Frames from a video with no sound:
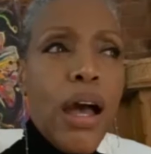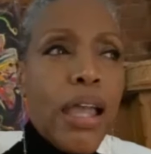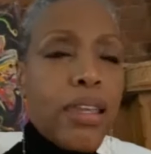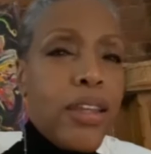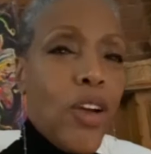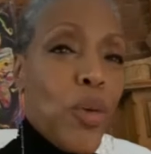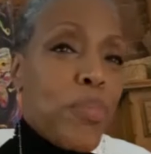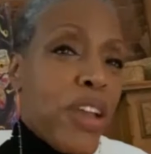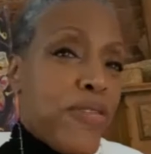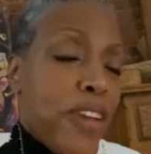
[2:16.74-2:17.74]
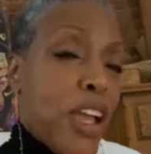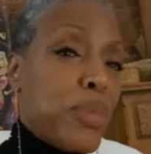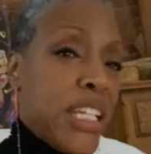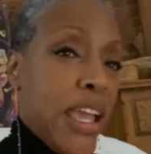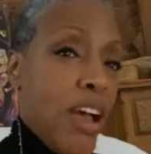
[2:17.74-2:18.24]
I could help my
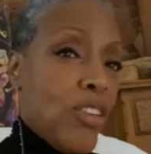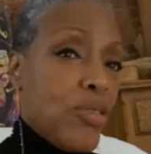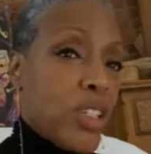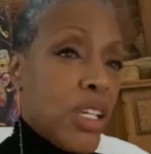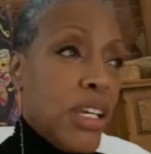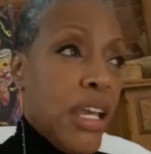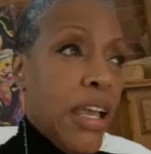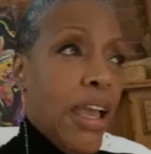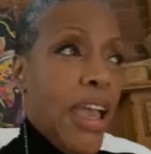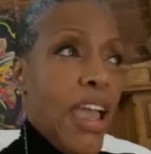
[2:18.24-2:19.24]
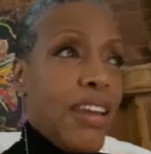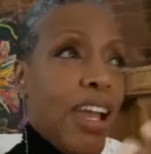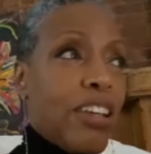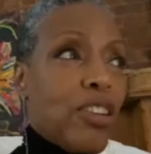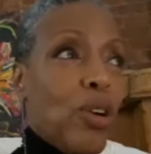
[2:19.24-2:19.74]
family out and
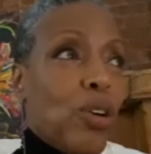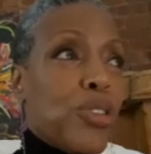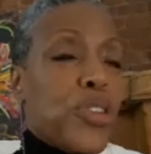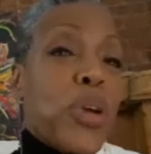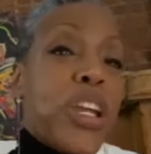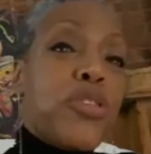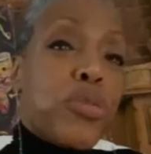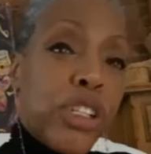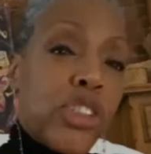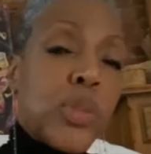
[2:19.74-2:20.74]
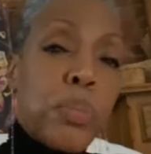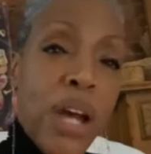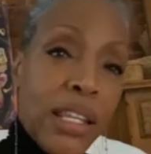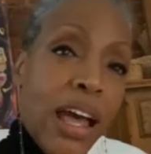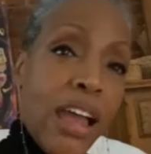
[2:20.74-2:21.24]
I could also enrich
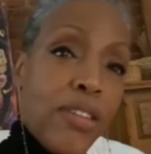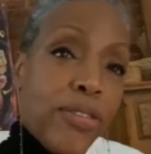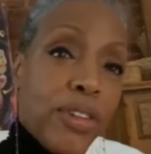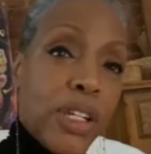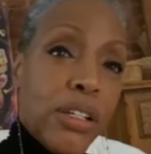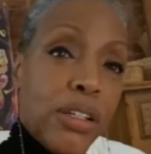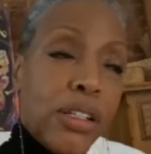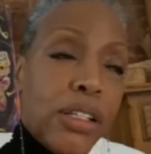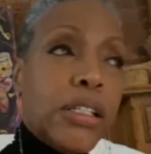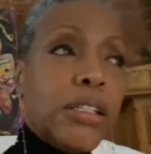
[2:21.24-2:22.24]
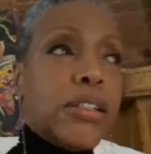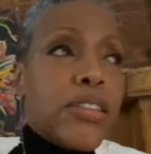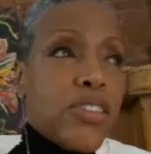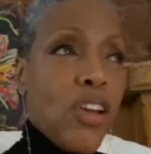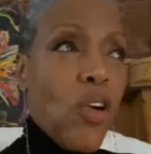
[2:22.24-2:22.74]
my life.
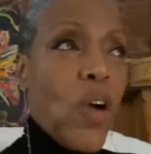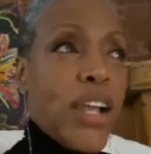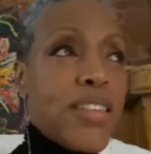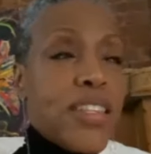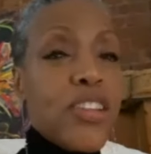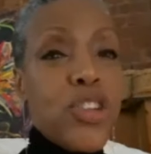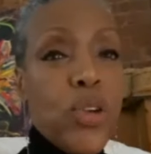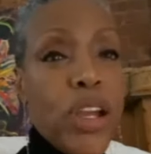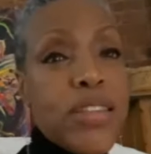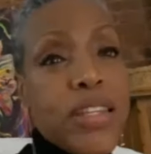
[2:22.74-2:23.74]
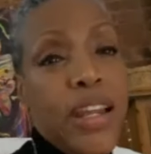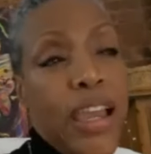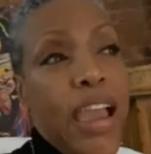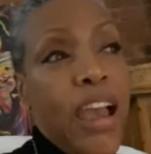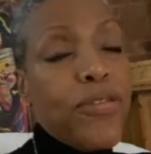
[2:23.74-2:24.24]
So I said to her, I said, I
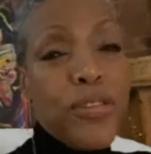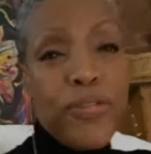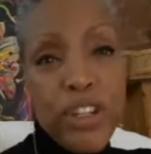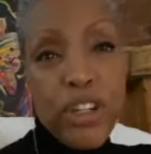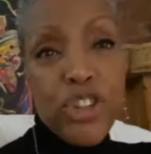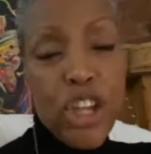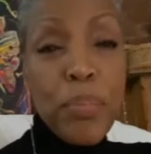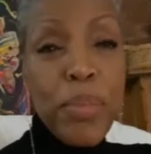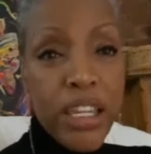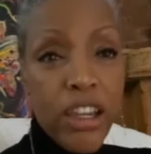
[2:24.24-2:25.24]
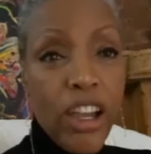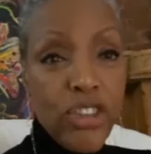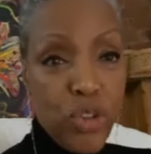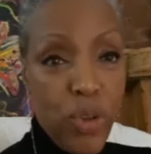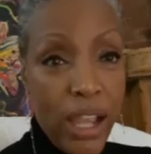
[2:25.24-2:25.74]
have to finish out my
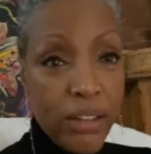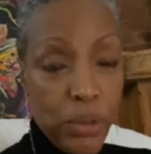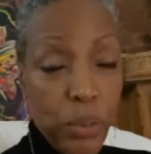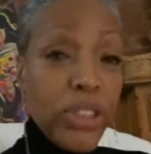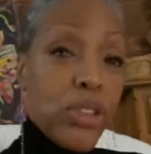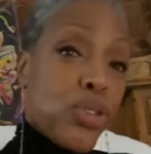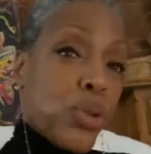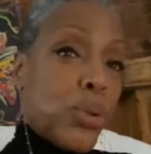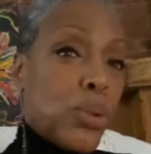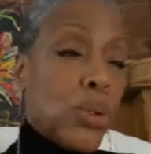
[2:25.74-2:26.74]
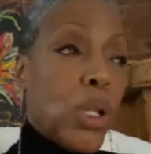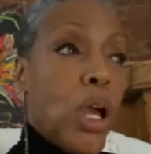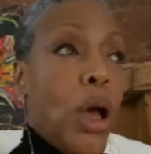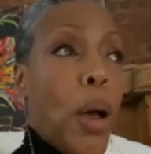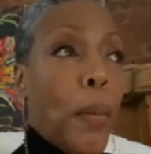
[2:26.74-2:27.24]
contract with the school,
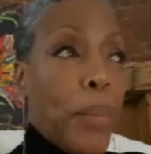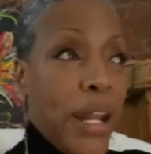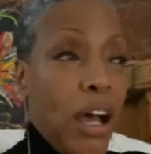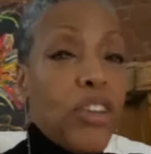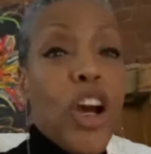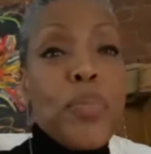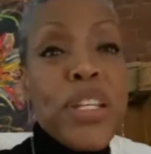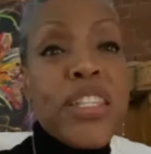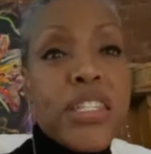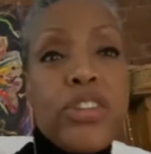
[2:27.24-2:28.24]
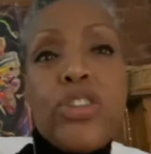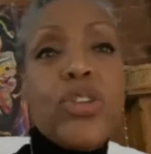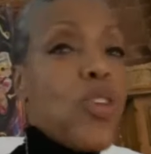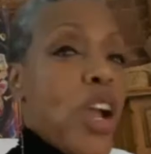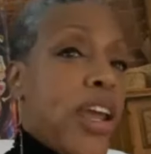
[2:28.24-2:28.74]
but I'll come and see you
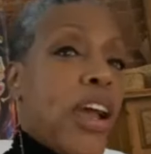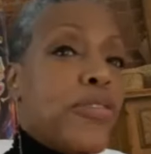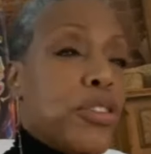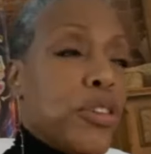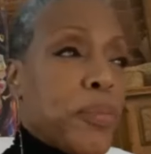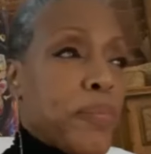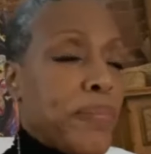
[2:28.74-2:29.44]
right after.